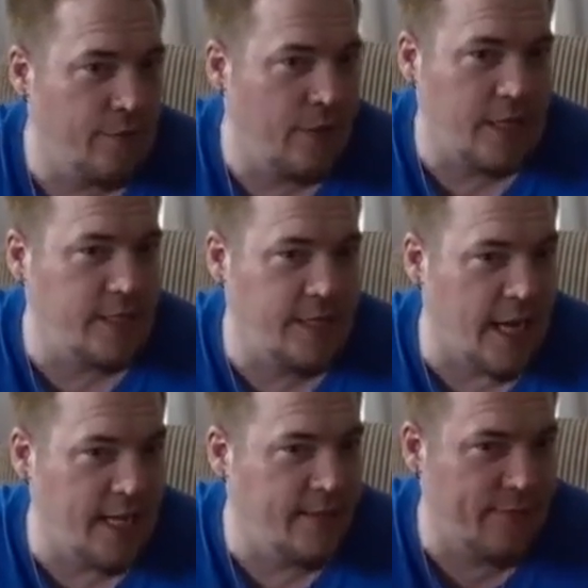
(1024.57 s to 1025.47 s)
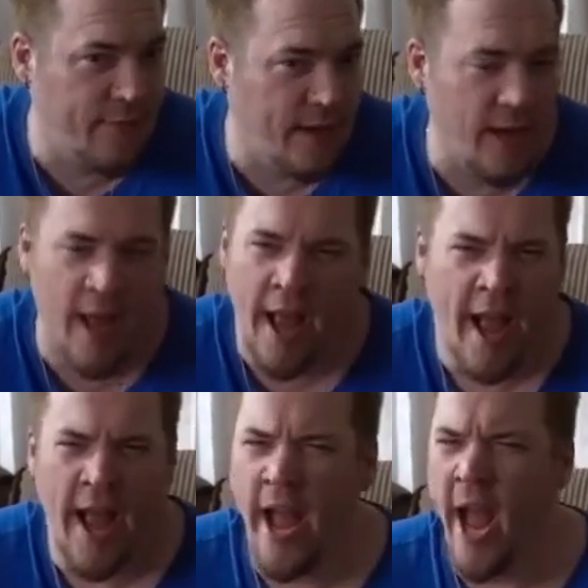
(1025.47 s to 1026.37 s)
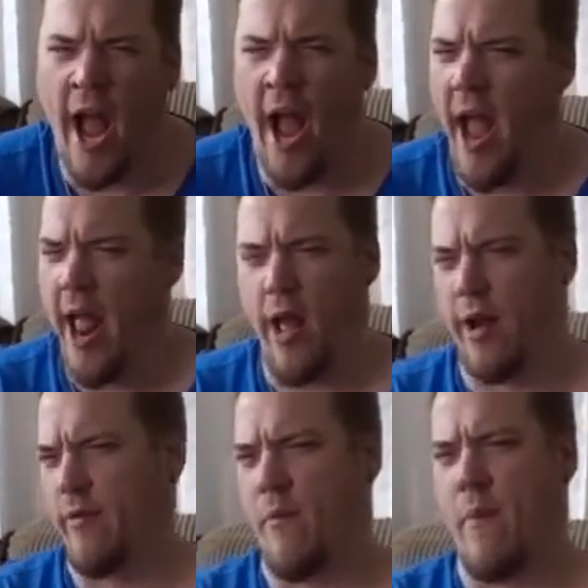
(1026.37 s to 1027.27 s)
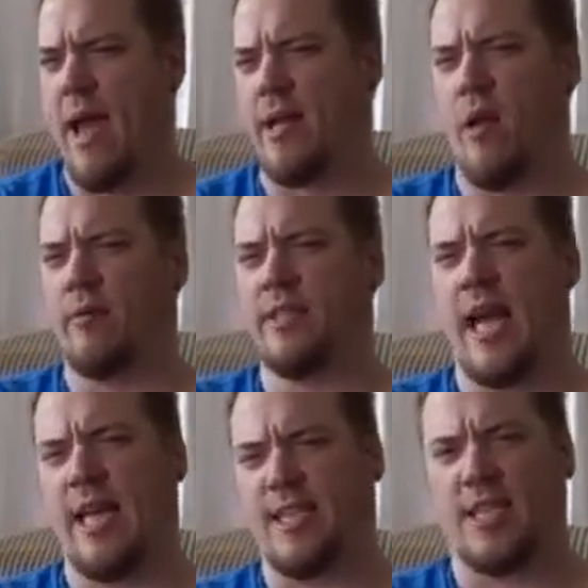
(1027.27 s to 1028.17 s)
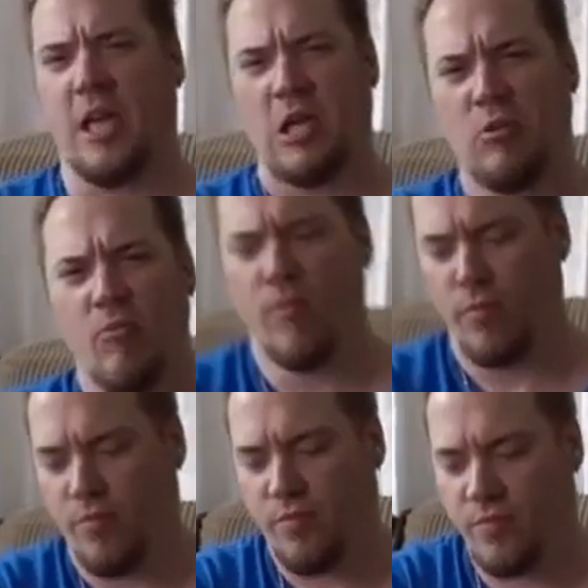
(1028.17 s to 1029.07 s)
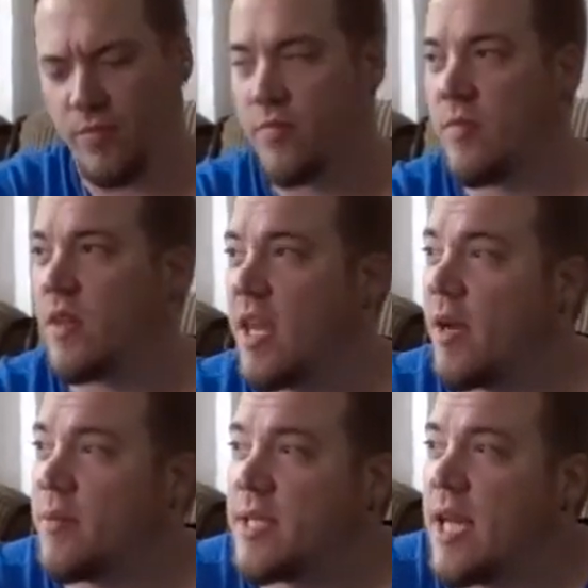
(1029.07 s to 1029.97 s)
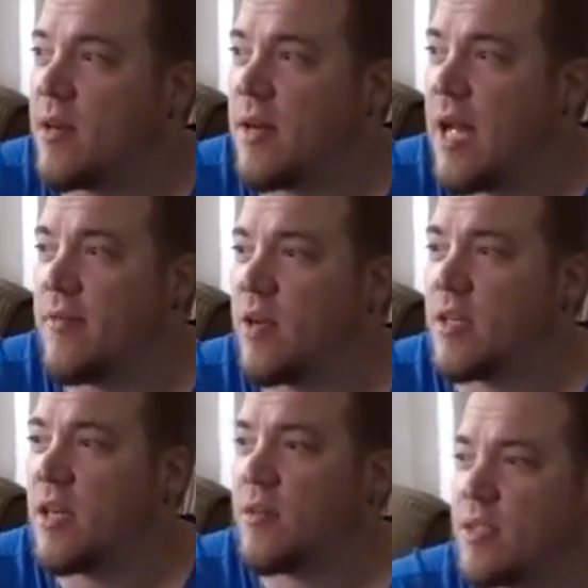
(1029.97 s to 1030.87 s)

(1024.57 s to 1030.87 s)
Fifty Shades Freed. That don't even make no sense. Oh God, that's what it's called. Yeah, but that don't have nothing. That